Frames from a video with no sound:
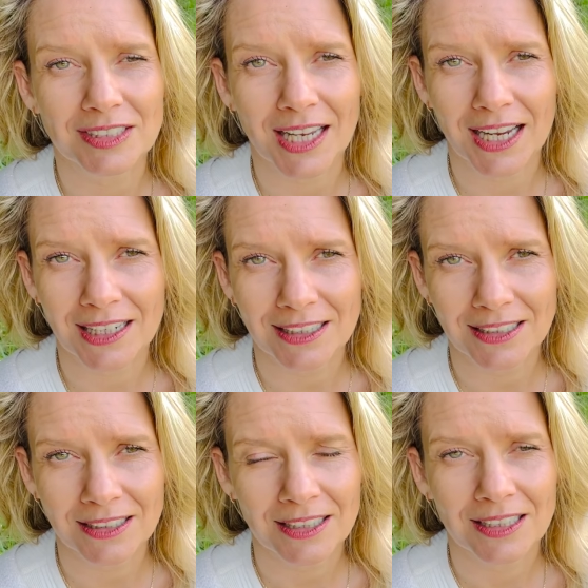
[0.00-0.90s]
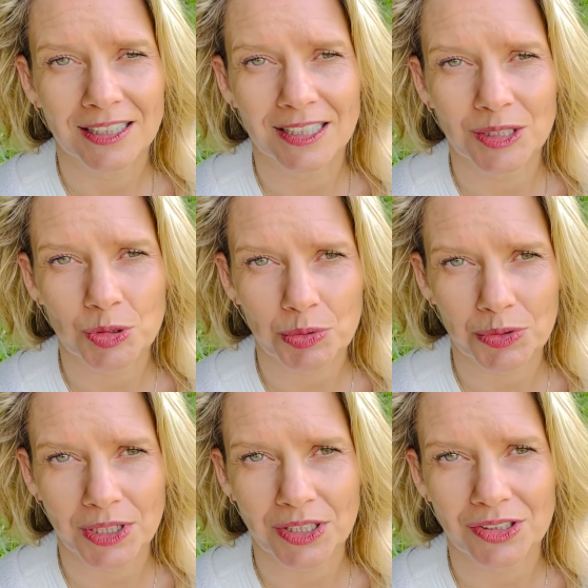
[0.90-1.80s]
daily
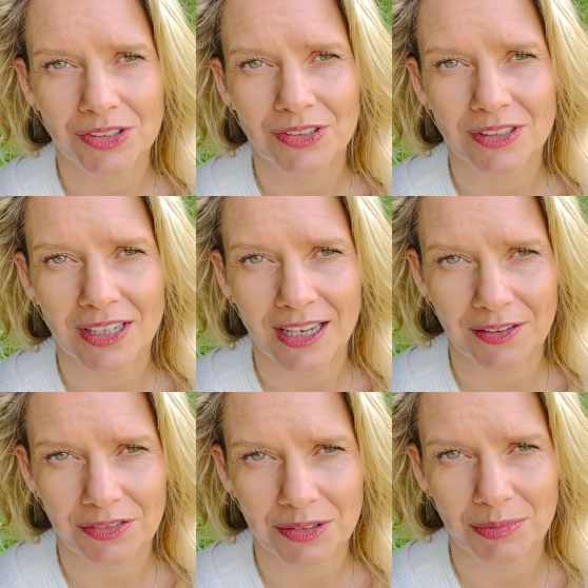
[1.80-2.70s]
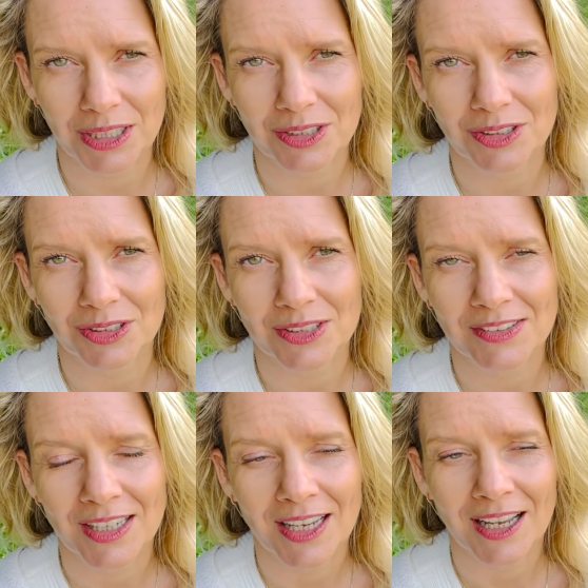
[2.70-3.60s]
inspiration,
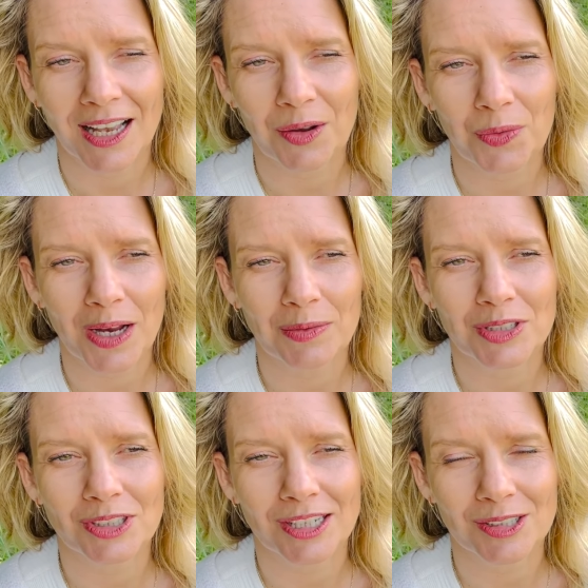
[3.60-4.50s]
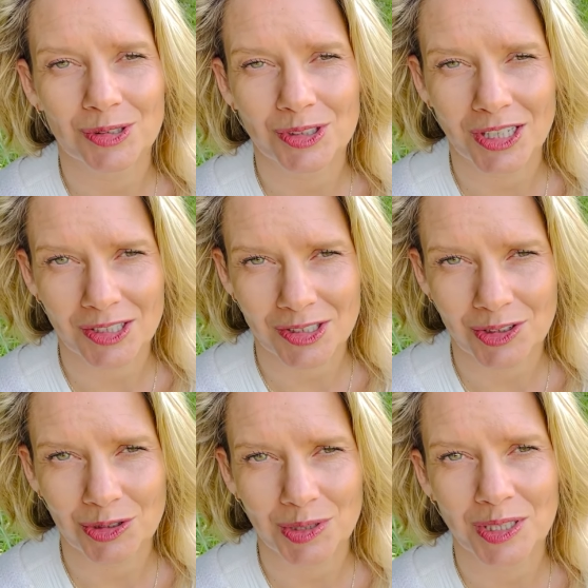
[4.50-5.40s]
affirmations and where we share success
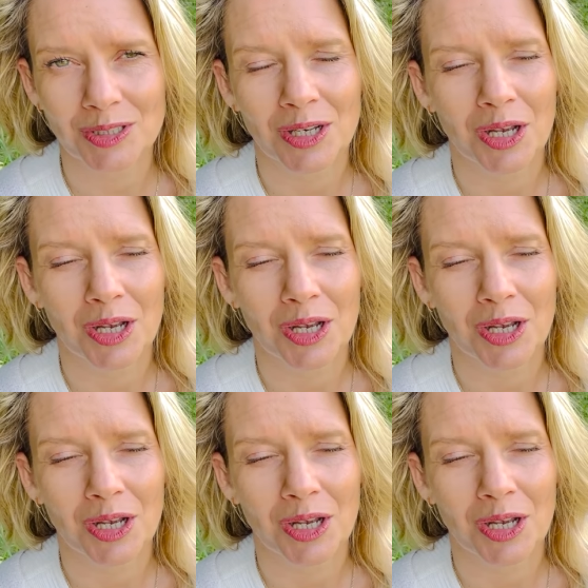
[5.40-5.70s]
stories,